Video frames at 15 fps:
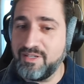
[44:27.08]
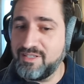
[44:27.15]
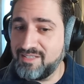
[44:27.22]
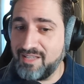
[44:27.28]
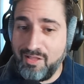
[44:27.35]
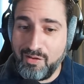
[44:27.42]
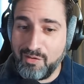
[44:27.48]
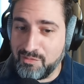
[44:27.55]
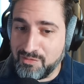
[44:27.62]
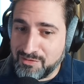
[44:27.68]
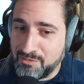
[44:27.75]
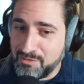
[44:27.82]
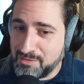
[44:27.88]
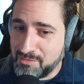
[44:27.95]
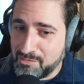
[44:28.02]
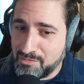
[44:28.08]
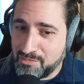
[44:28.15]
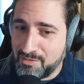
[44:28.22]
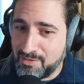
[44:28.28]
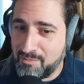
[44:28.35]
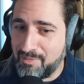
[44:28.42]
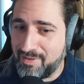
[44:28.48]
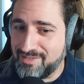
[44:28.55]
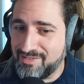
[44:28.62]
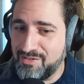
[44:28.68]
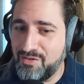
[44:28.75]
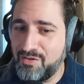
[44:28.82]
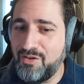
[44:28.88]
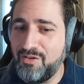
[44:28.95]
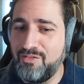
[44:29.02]
their big seller, was Christmas
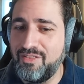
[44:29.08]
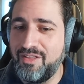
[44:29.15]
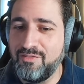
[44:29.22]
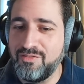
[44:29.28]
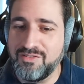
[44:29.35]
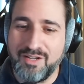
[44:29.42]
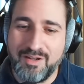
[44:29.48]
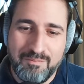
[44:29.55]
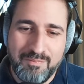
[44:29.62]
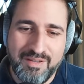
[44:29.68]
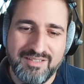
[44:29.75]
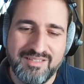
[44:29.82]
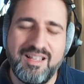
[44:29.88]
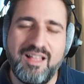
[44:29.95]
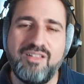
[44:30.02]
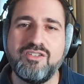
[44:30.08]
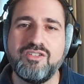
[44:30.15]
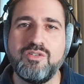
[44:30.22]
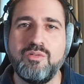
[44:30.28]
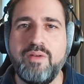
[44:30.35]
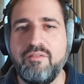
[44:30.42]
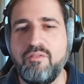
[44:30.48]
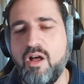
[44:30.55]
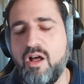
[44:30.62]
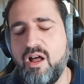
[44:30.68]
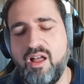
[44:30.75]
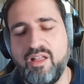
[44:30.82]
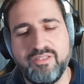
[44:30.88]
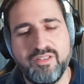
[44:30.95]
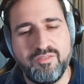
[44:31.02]
ornaments, that was like a big seller. So we have
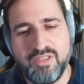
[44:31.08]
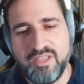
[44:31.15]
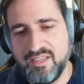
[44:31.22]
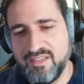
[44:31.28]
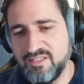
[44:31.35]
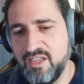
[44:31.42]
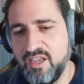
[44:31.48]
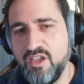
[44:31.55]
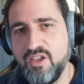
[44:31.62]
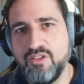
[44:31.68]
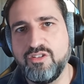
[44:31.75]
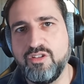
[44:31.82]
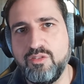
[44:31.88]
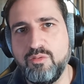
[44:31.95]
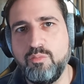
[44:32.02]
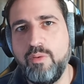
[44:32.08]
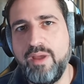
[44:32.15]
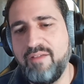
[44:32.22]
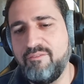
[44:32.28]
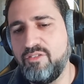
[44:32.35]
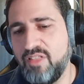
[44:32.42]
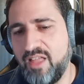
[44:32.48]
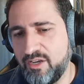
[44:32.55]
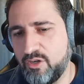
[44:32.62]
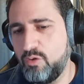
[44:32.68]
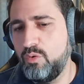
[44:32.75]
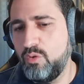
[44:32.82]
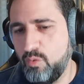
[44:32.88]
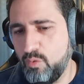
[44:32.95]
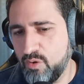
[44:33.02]
all of these. So we have a lot of
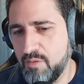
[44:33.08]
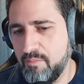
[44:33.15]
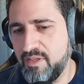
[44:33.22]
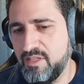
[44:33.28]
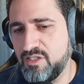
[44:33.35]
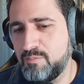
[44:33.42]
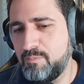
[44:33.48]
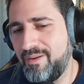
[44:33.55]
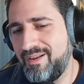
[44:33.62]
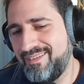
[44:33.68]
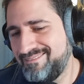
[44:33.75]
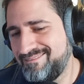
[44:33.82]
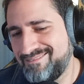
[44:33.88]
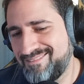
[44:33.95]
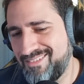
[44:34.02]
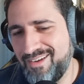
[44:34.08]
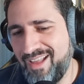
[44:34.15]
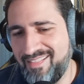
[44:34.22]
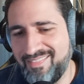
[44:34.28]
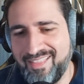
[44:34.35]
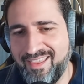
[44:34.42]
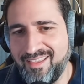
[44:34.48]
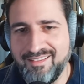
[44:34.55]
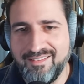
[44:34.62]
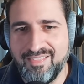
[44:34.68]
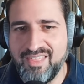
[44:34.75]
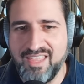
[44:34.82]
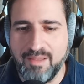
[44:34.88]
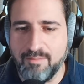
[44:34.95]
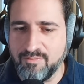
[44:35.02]
cool ornaments, but they're not like
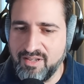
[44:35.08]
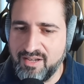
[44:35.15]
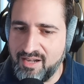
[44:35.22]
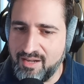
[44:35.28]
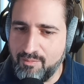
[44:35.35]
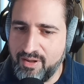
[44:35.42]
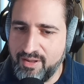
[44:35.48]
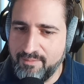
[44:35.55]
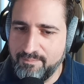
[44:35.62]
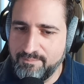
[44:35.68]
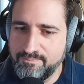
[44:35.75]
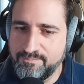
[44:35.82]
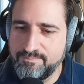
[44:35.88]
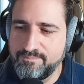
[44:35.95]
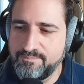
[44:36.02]
themed in any way.